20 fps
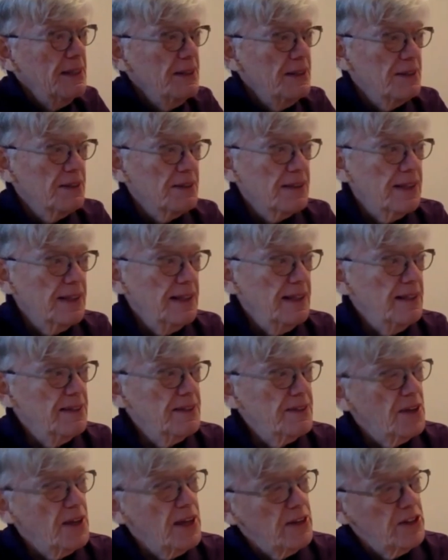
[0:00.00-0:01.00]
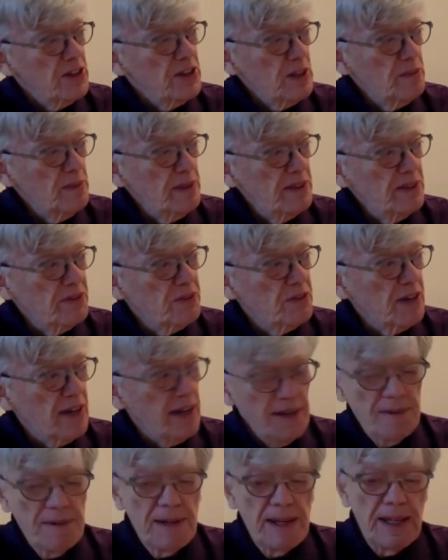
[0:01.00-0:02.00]
Okay, so just a bit of gray.
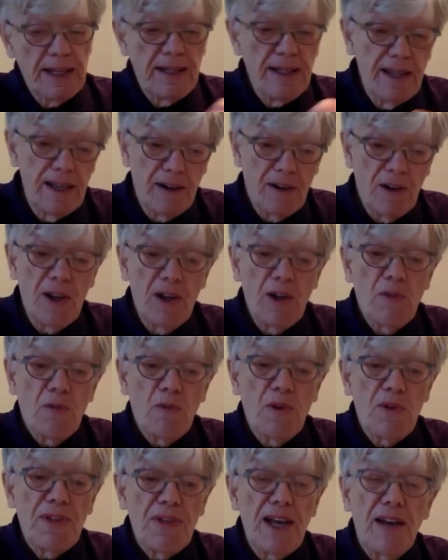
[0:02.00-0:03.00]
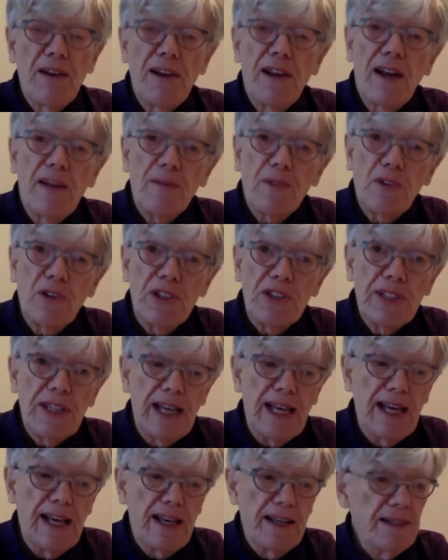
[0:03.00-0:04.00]
Now, with that, I'm going to
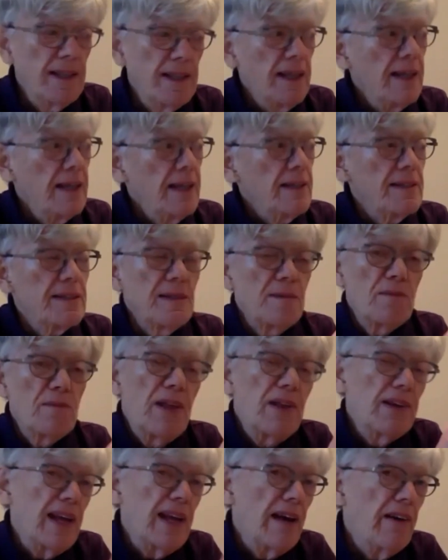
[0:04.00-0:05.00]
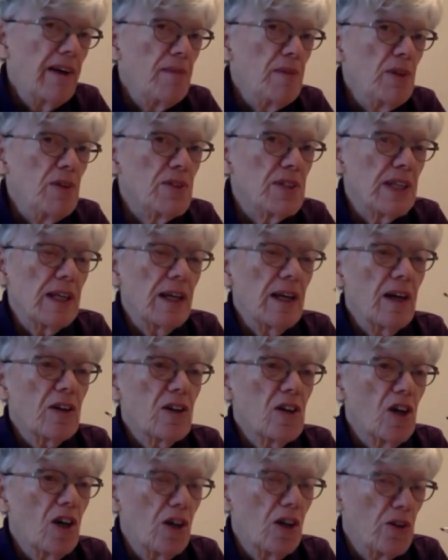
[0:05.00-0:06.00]
add some, and now I'm using
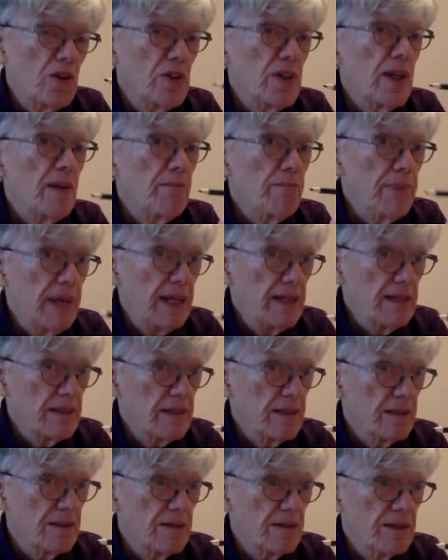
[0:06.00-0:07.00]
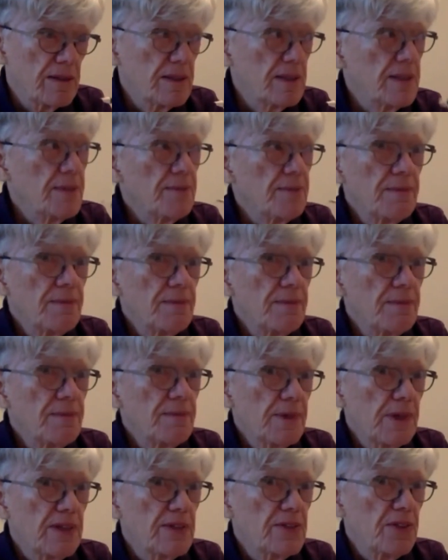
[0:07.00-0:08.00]
colored pencils,
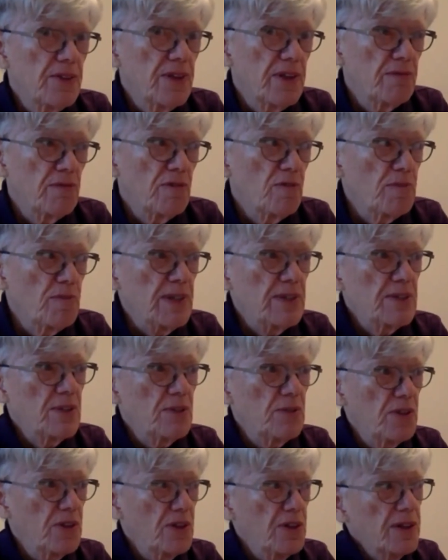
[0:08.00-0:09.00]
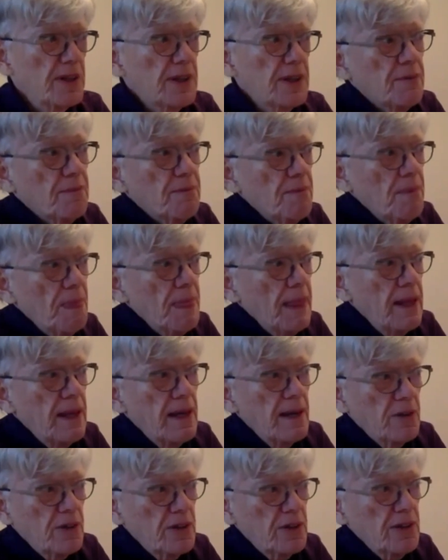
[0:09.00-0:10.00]
okay, so that it won't be so dark. I'm
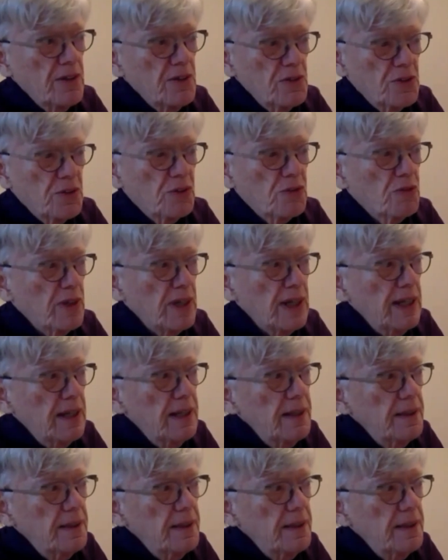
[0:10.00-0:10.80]
going to use green.